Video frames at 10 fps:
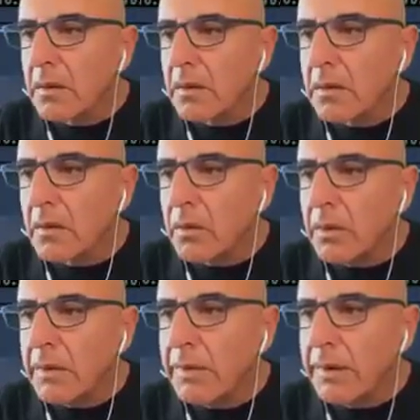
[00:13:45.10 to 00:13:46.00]
There
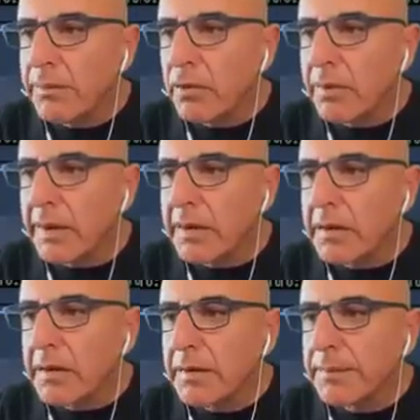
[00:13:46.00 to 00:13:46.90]
will be a pullback
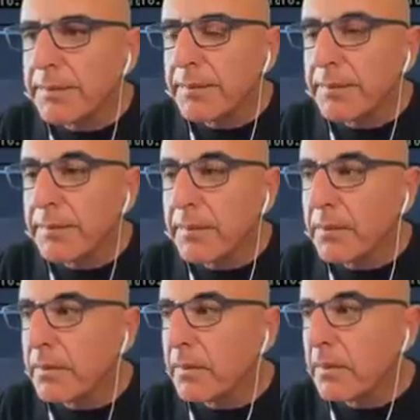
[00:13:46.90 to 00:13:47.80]

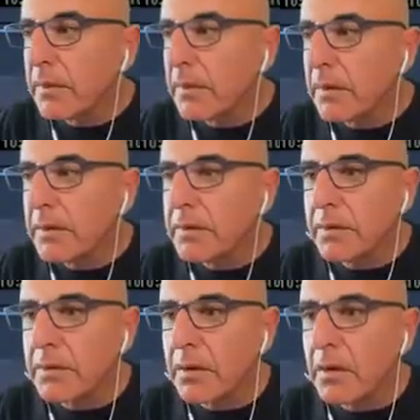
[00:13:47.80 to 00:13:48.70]
in
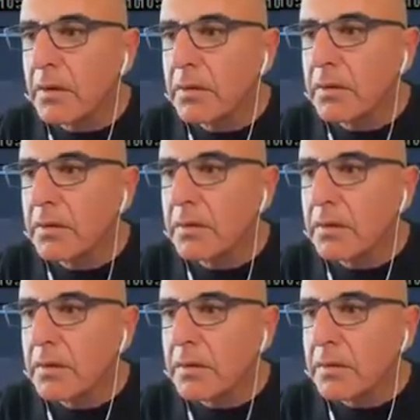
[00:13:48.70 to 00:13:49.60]
Cisco
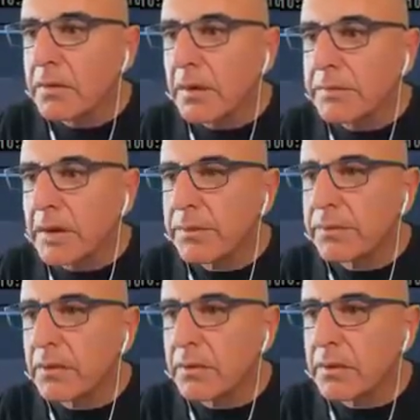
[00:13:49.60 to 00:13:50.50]
sometime
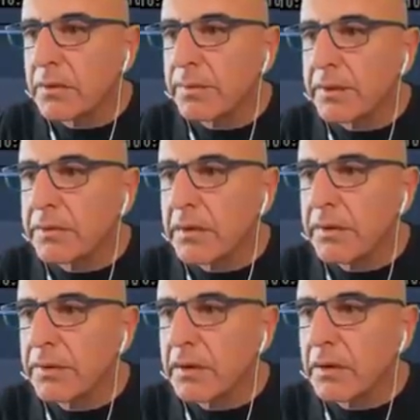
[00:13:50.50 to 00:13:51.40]
soon, especially
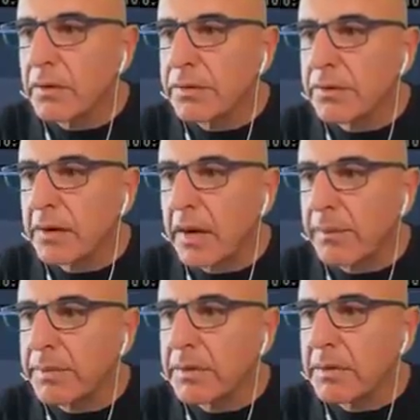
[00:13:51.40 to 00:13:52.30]
if it closes the
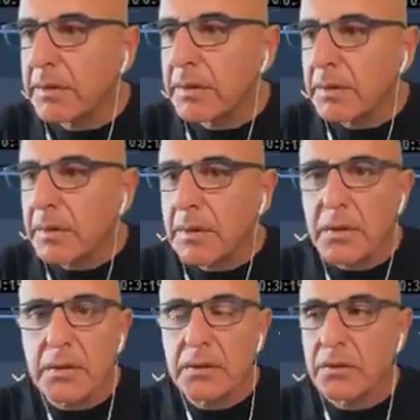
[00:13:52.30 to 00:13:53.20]
gap.
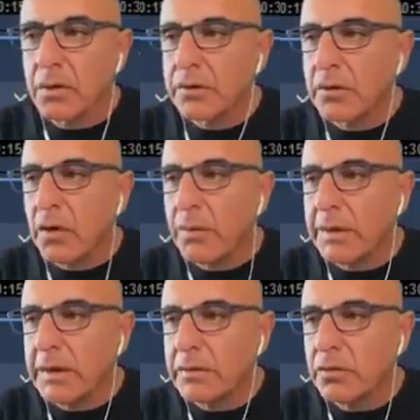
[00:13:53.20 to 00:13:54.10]
Stocks
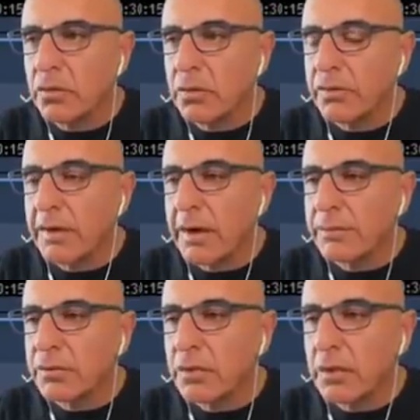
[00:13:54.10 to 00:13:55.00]
normally do move
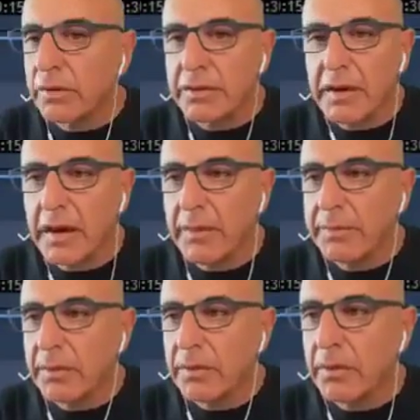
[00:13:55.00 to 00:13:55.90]
up to close the
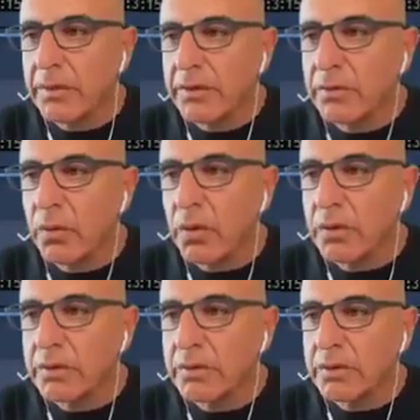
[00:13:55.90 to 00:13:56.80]
gap, although this
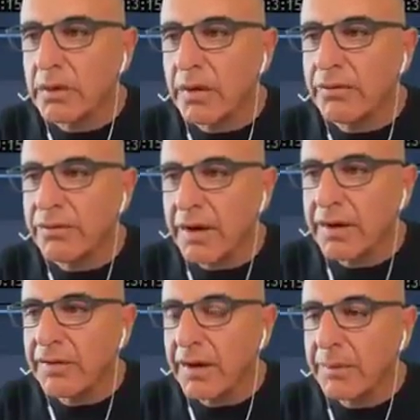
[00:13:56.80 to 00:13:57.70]
was a very,
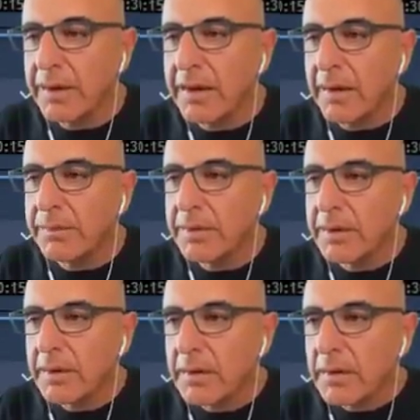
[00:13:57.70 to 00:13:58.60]
very big gap.
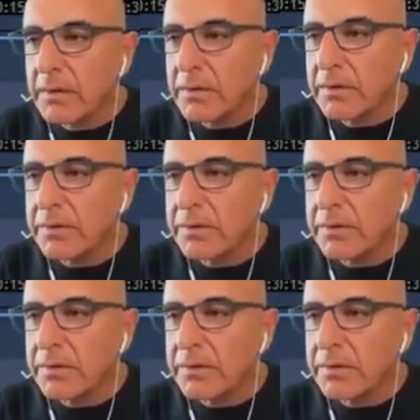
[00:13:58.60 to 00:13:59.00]
So